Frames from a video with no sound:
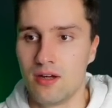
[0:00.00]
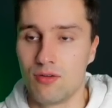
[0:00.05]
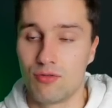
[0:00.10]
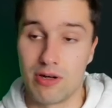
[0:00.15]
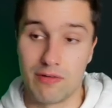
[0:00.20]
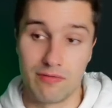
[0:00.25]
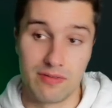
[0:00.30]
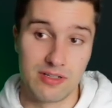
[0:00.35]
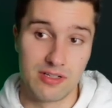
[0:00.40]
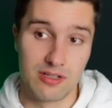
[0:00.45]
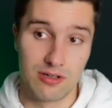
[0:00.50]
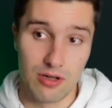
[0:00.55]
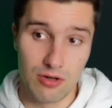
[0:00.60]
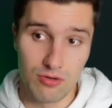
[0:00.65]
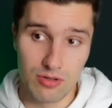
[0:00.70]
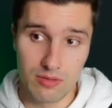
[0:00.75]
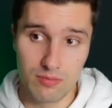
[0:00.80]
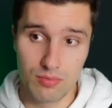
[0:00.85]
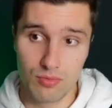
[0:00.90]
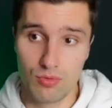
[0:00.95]
We have an is
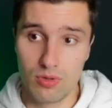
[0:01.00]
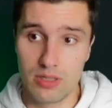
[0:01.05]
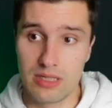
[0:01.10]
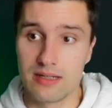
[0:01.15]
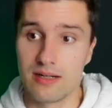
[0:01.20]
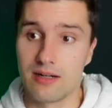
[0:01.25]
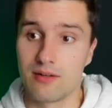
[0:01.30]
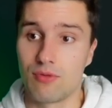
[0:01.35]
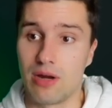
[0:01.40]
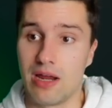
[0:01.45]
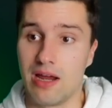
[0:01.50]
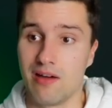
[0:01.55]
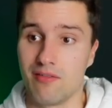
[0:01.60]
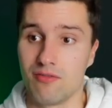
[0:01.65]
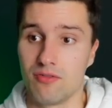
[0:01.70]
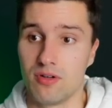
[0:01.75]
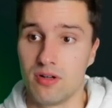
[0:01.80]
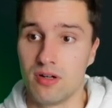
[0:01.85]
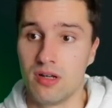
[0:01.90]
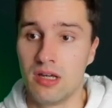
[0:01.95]
loading Boolean, and we have
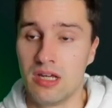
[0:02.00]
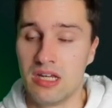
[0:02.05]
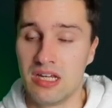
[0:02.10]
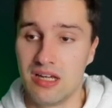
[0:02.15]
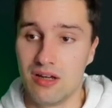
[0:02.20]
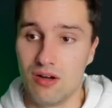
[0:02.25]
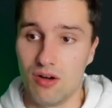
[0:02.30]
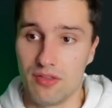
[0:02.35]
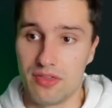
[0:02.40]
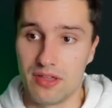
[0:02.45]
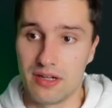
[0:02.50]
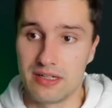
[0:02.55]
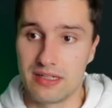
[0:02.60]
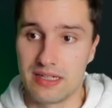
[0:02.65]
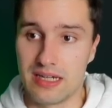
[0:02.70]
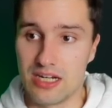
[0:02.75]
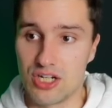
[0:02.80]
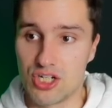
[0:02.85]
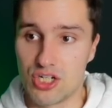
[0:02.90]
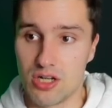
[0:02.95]
an
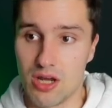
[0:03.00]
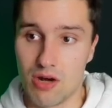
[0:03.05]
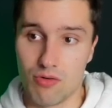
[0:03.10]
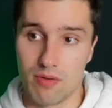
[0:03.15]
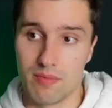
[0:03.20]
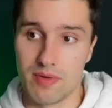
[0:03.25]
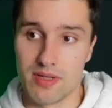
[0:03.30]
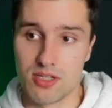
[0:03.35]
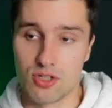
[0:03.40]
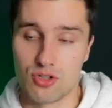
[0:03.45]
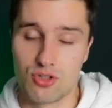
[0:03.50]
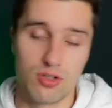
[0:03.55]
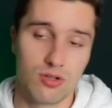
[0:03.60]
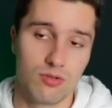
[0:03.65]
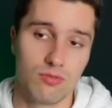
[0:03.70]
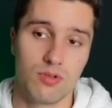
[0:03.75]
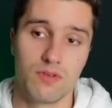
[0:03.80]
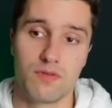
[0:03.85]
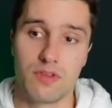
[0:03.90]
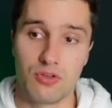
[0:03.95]
authentication error message.
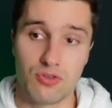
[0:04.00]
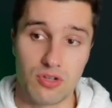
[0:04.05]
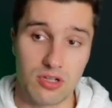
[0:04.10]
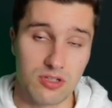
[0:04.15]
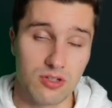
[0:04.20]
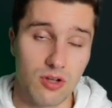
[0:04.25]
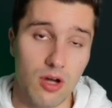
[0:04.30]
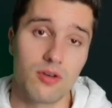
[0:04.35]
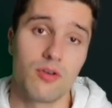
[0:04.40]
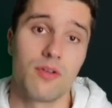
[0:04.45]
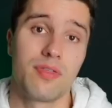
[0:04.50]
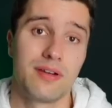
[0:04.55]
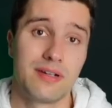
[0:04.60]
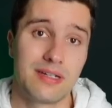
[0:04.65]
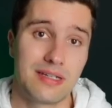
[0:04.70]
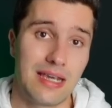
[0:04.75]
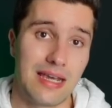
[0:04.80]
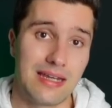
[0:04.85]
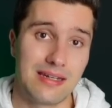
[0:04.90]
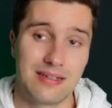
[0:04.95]
So if the user is not
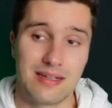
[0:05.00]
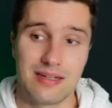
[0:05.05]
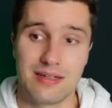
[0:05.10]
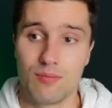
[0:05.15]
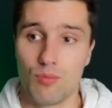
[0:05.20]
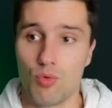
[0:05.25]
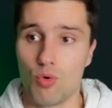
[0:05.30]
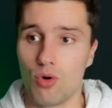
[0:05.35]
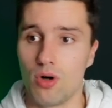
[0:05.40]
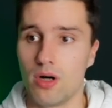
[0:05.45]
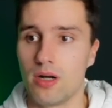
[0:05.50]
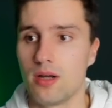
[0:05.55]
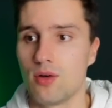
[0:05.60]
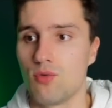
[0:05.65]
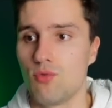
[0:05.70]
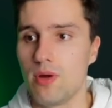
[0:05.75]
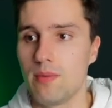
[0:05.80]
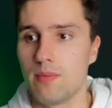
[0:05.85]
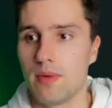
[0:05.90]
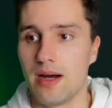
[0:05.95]
authenticated anymore,
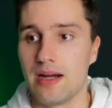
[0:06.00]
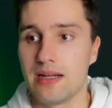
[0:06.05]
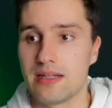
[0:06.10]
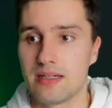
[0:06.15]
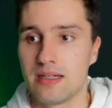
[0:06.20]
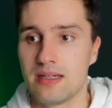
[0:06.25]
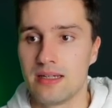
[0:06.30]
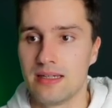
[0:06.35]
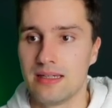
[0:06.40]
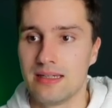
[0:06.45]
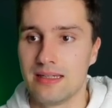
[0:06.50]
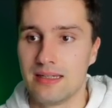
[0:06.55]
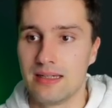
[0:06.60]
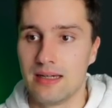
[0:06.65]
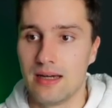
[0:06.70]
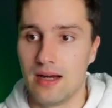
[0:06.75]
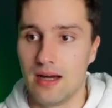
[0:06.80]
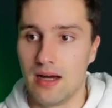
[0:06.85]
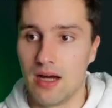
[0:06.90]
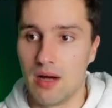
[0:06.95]
we might
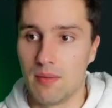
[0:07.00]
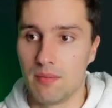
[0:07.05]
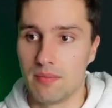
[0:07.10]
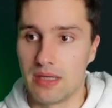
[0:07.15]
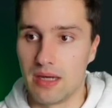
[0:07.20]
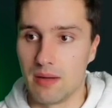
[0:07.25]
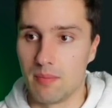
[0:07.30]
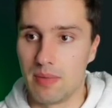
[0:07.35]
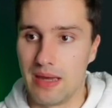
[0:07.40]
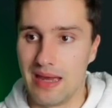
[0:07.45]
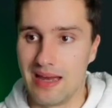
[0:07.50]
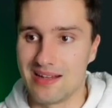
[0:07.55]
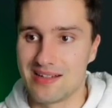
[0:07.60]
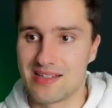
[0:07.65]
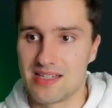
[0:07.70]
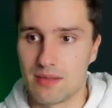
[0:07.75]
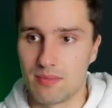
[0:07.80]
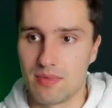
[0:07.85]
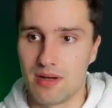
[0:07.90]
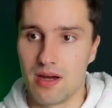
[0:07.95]
pass
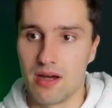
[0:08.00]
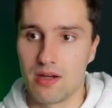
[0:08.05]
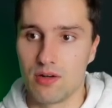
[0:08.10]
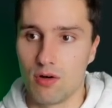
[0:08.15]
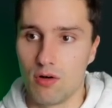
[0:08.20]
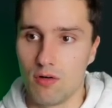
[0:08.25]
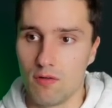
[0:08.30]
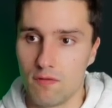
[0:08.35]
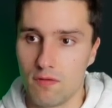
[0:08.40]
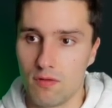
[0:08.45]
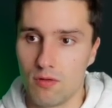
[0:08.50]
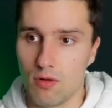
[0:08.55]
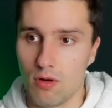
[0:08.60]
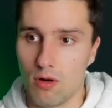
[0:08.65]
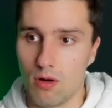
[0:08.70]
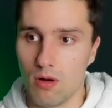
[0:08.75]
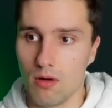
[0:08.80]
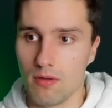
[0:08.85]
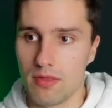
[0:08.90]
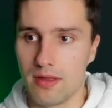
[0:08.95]
some kind of
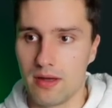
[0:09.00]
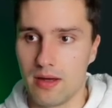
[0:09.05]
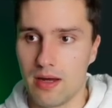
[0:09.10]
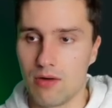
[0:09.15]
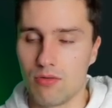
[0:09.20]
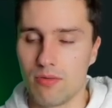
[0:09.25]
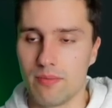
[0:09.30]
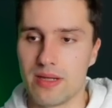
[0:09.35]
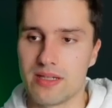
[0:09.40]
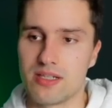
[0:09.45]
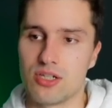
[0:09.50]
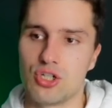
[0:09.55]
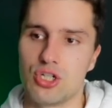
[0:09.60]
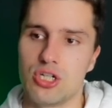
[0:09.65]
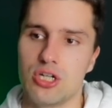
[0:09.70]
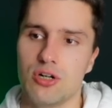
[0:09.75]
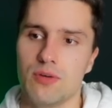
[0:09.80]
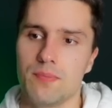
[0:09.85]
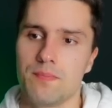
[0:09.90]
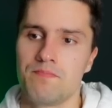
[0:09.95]
auth error message
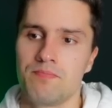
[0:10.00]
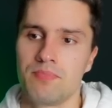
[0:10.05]
here.